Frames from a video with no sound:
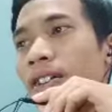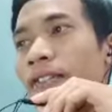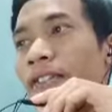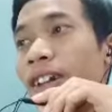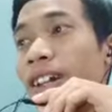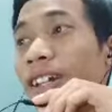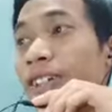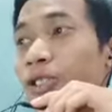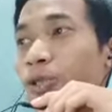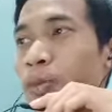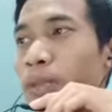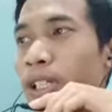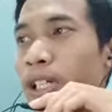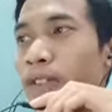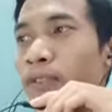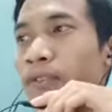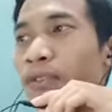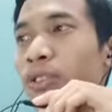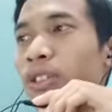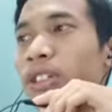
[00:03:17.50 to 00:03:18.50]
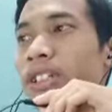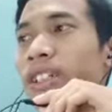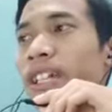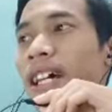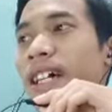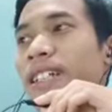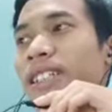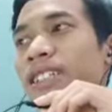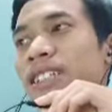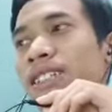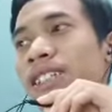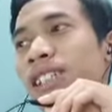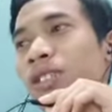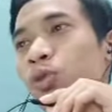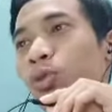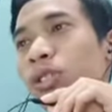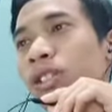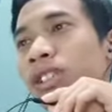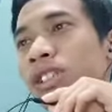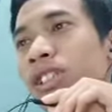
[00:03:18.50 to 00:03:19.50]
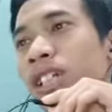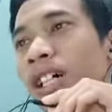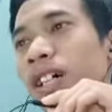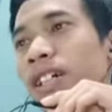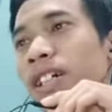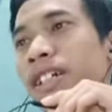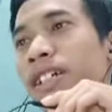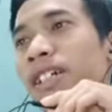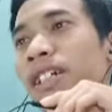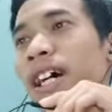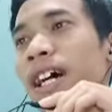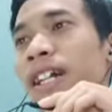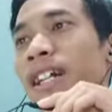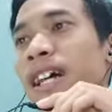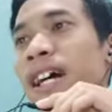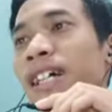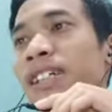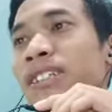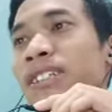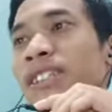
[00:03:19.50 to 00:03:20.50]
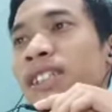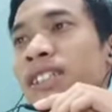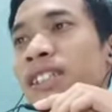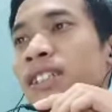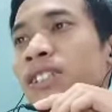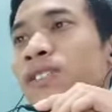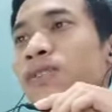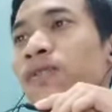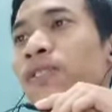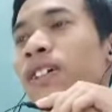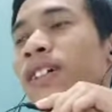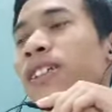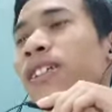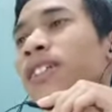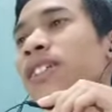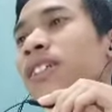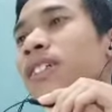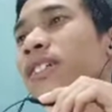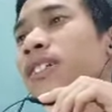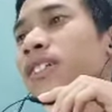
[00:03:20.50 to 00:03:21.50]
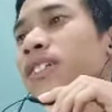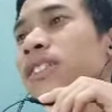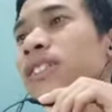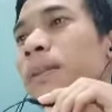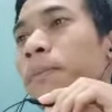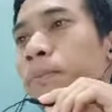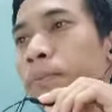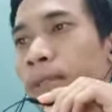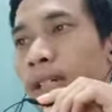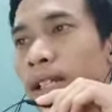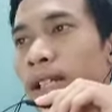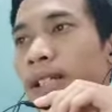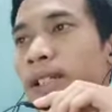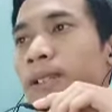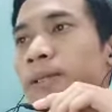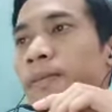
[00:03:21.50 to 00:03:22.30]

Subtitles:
Failure to be careful in any stage will result in an unsatisfactory sample.